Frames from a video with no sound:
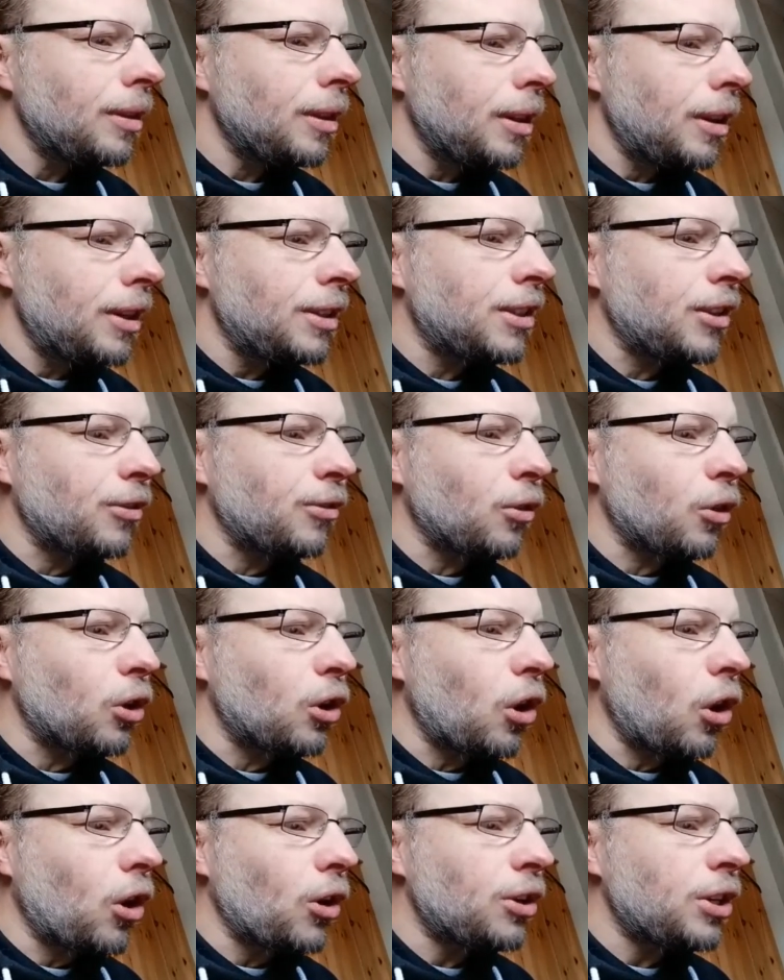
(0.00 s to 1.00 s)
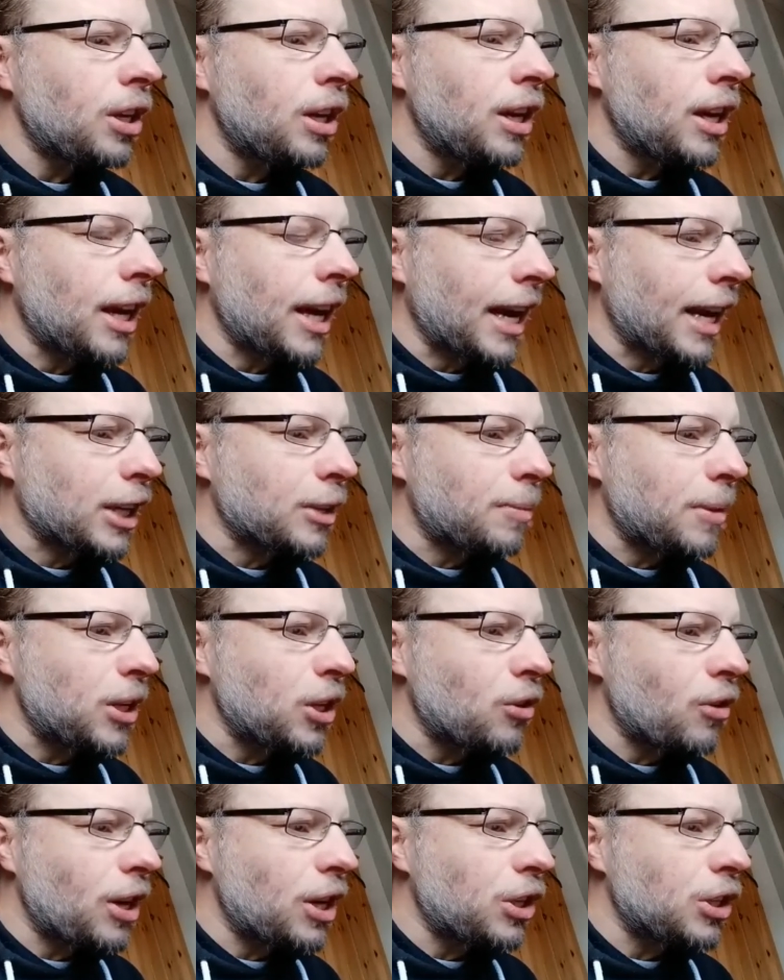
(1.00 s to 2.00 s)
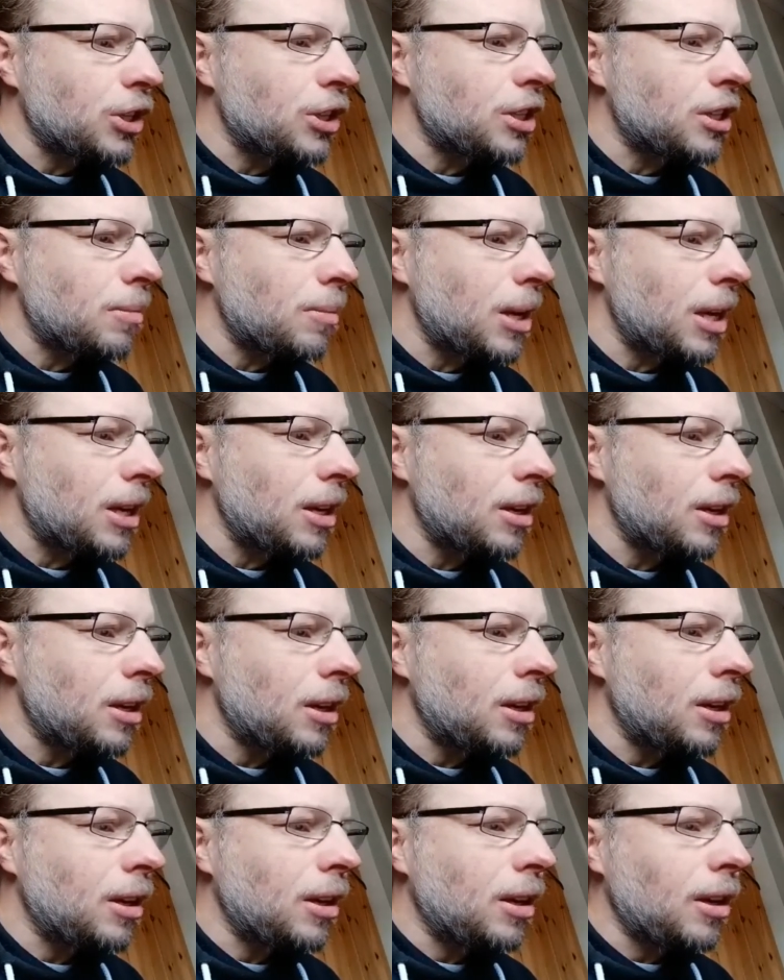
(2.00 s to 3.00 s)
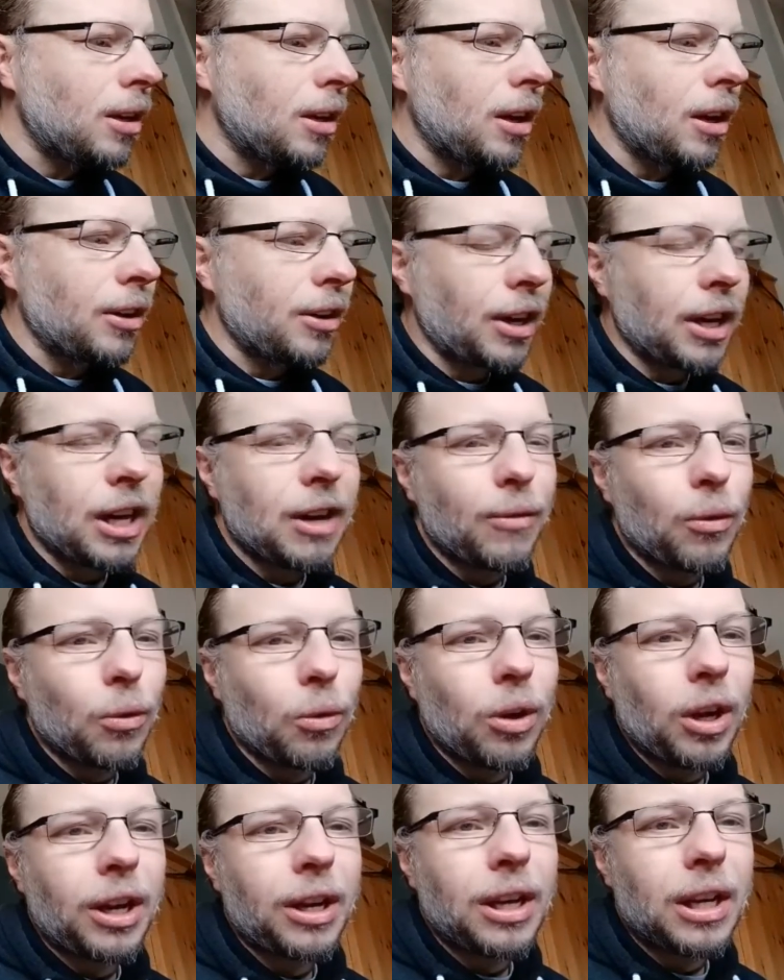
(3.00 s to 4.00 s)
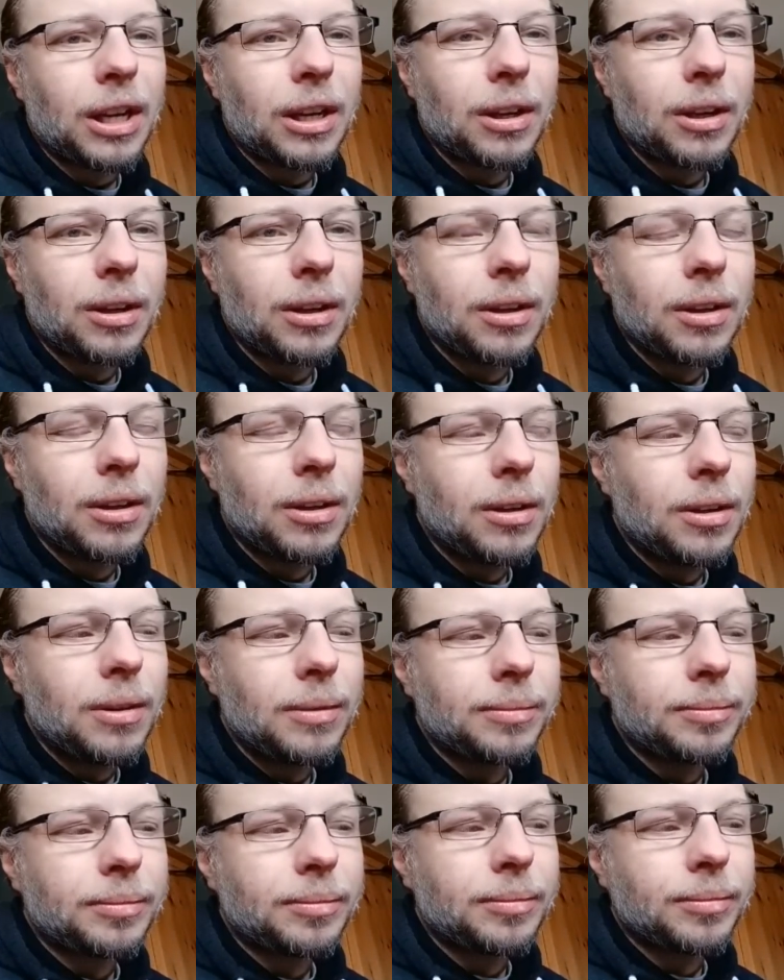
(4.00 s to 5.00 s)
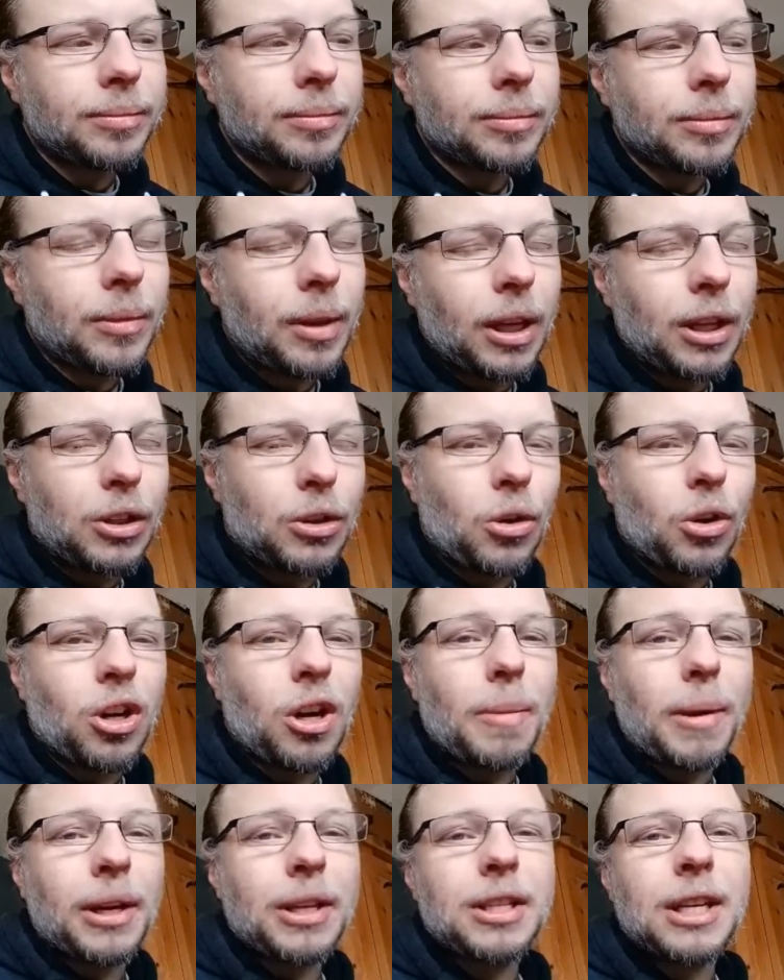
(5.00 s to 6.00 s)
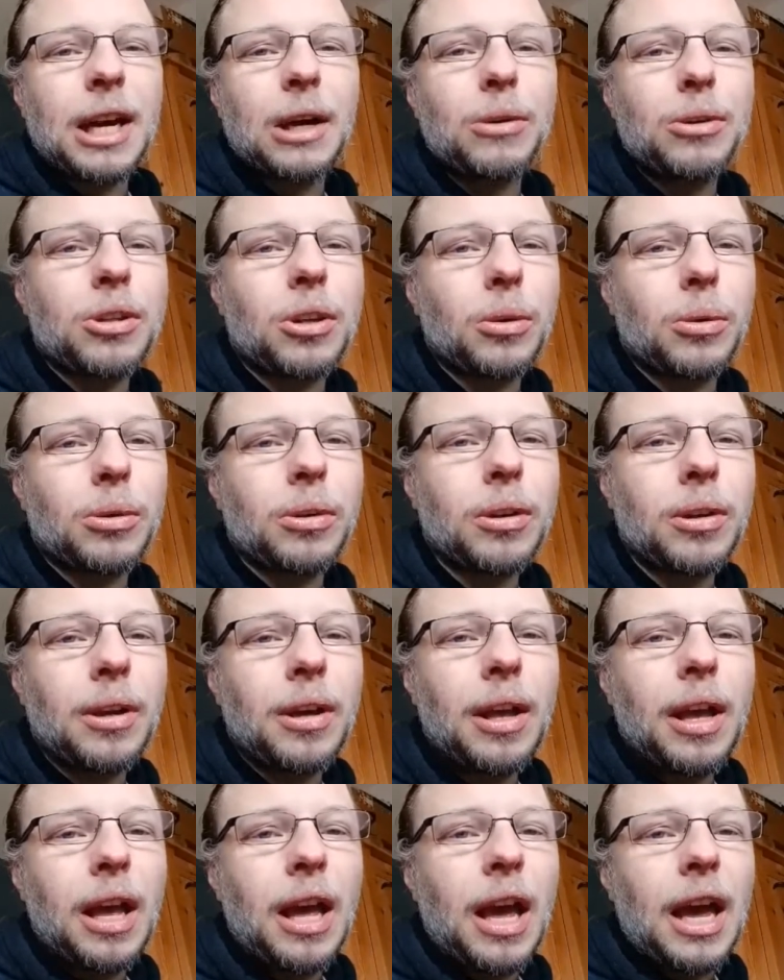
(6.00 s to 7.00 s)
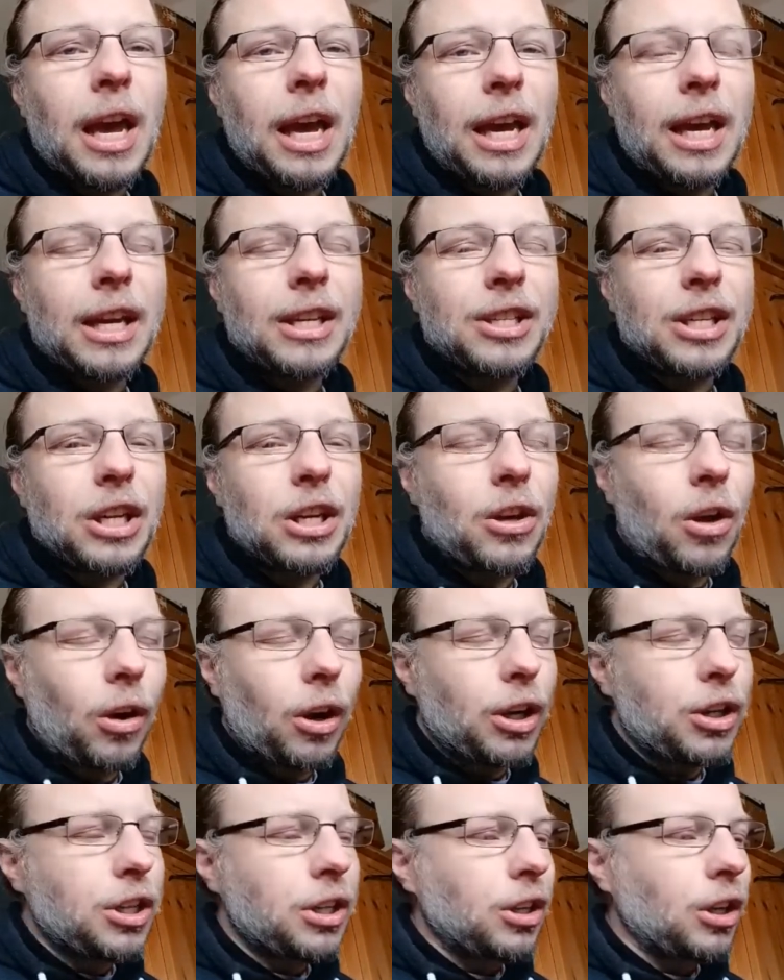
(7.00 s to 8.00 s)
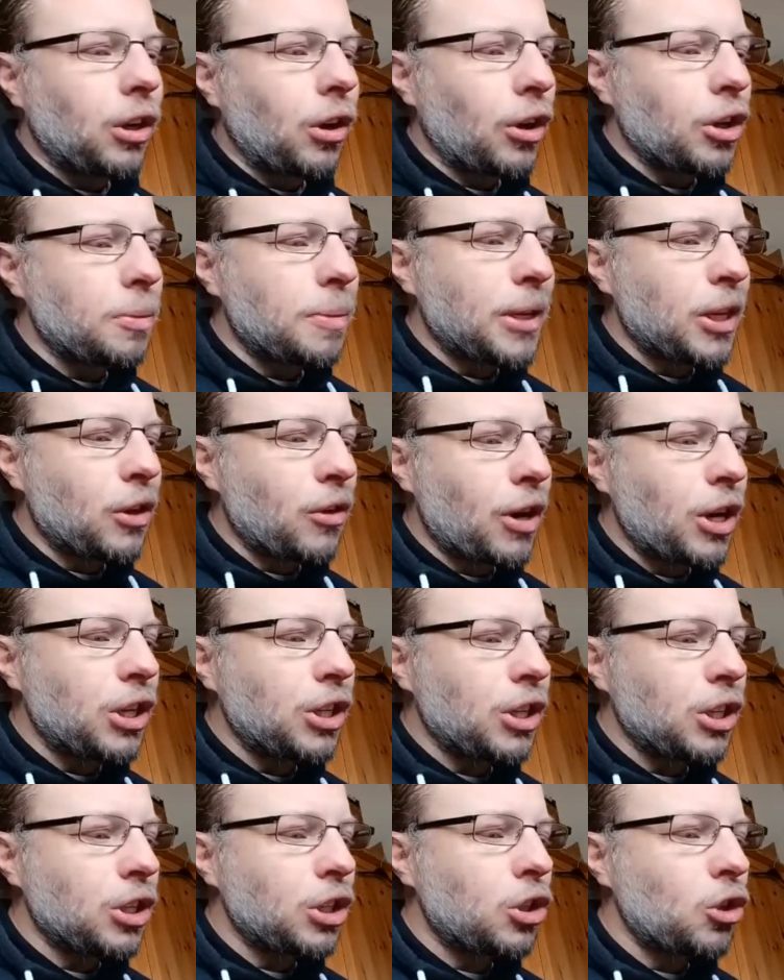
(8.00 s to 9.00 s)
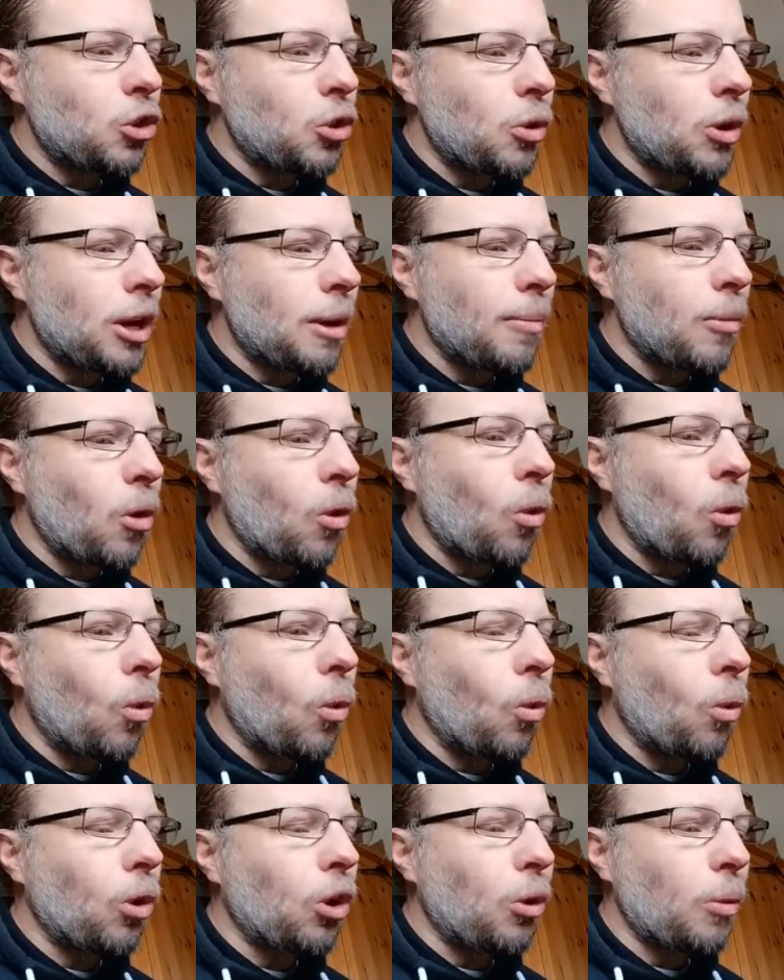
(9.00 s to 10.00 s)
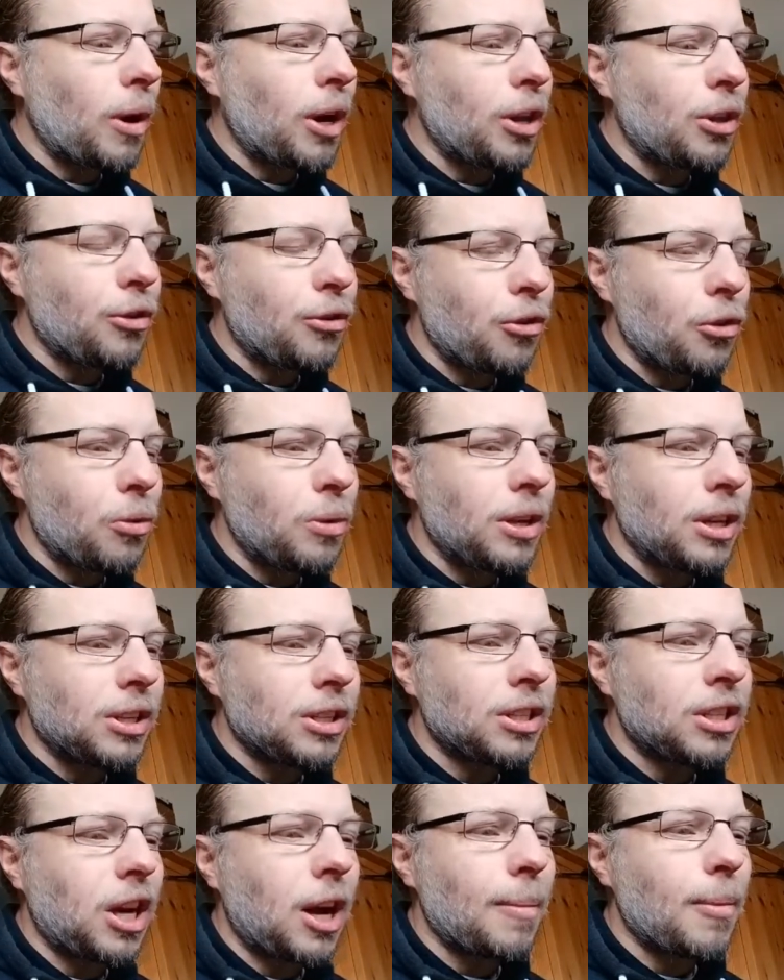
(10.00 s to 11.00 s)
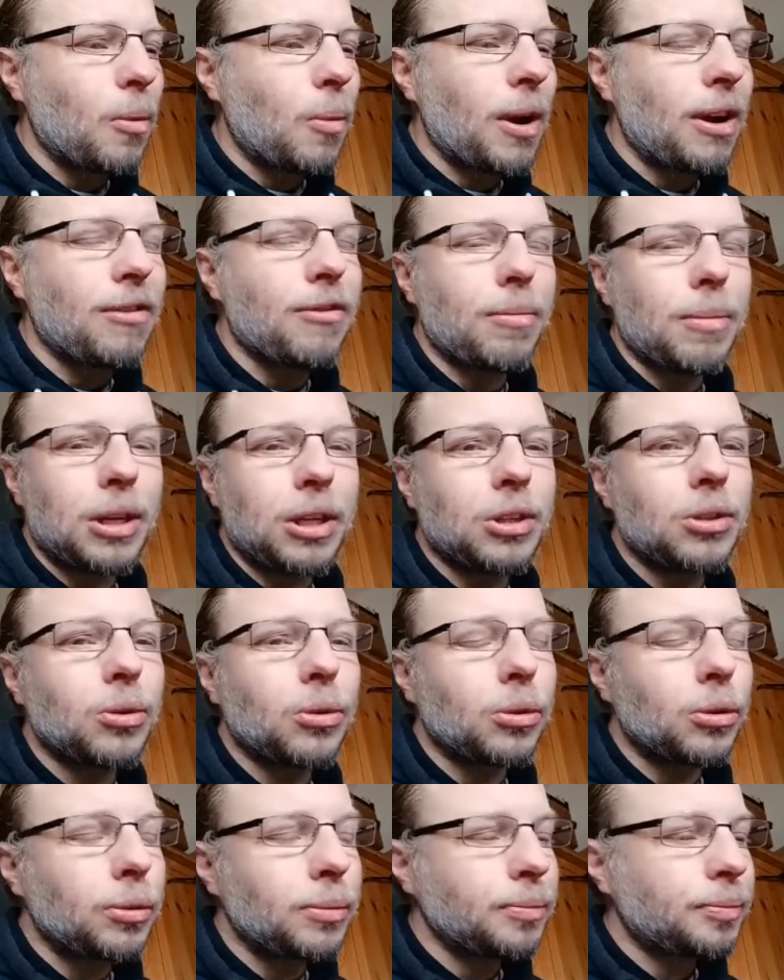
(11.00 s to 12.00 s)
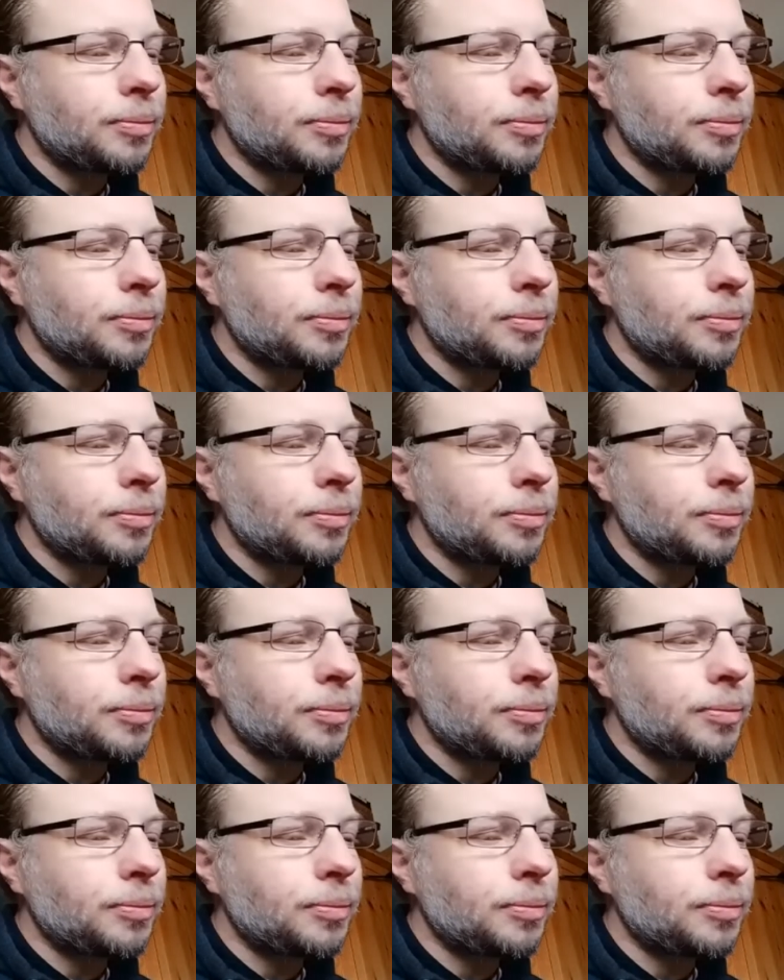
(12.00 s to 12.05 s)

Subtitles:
And he says, "For God has been gracious to me, and I have all I need." He is talking about his household. He is acknowledging that God has been gracious to him all the way through his time away from Esau.